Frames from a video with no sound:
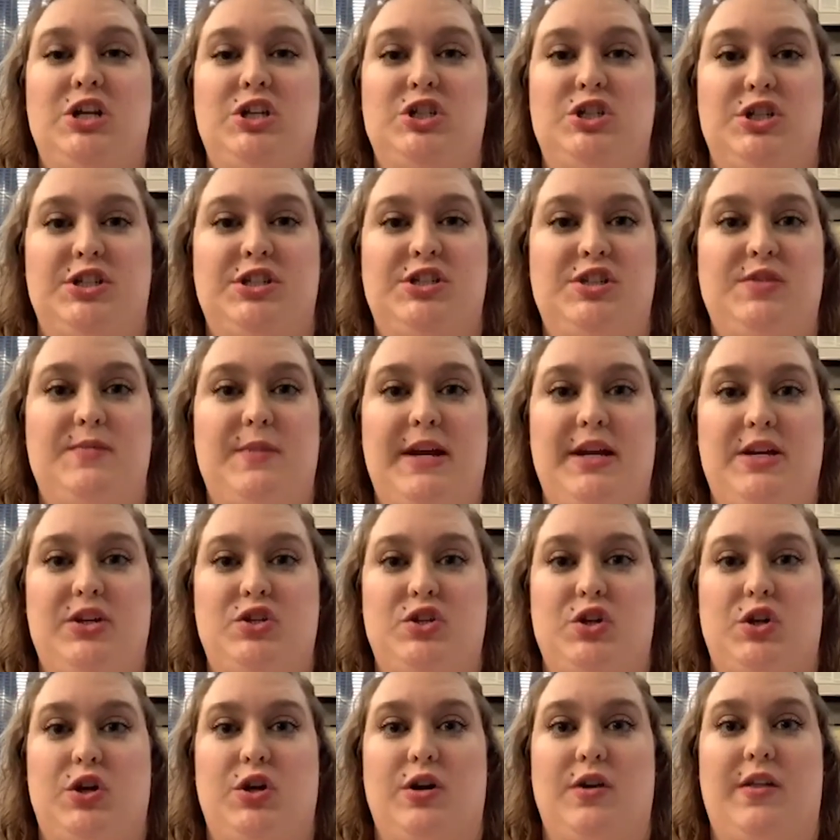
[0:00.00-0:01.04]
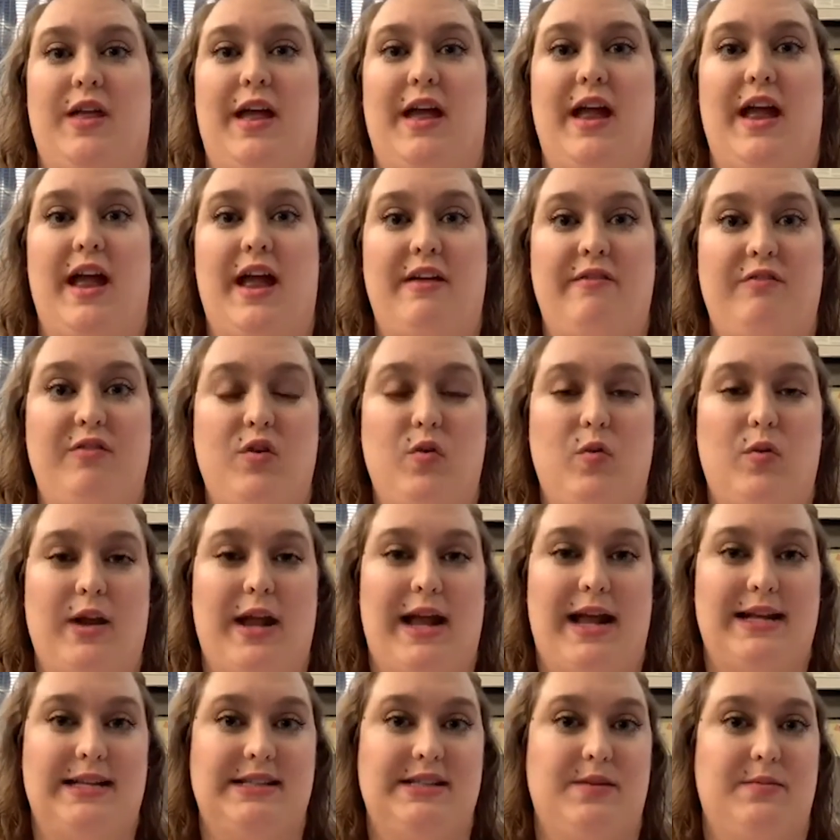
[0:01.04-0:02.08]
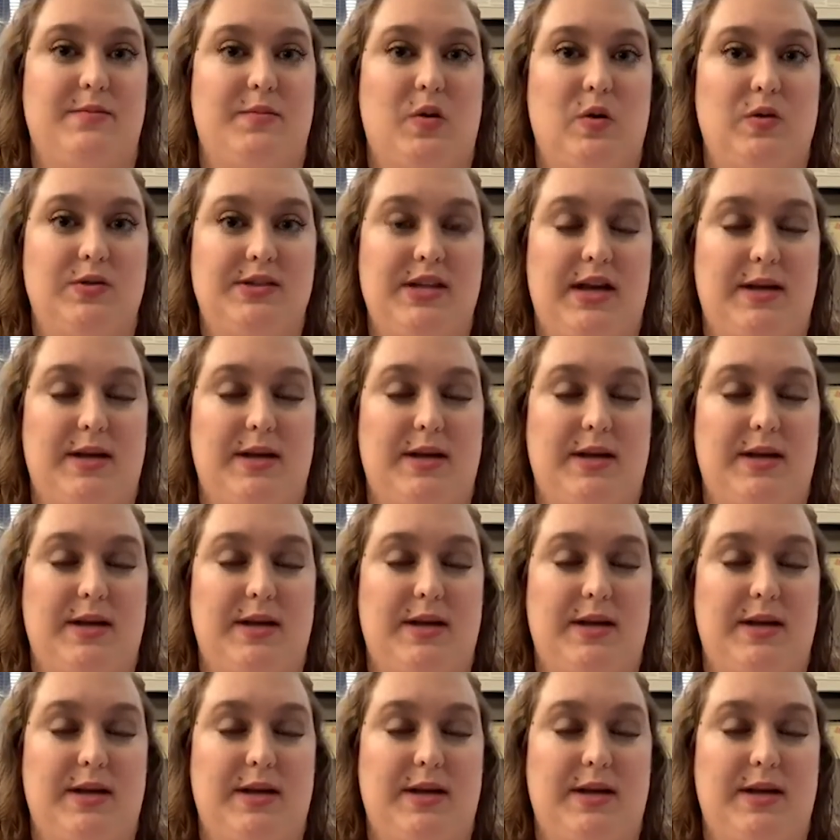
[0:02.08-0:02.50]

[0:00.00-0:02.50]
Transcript: just to make sure that everyone has the most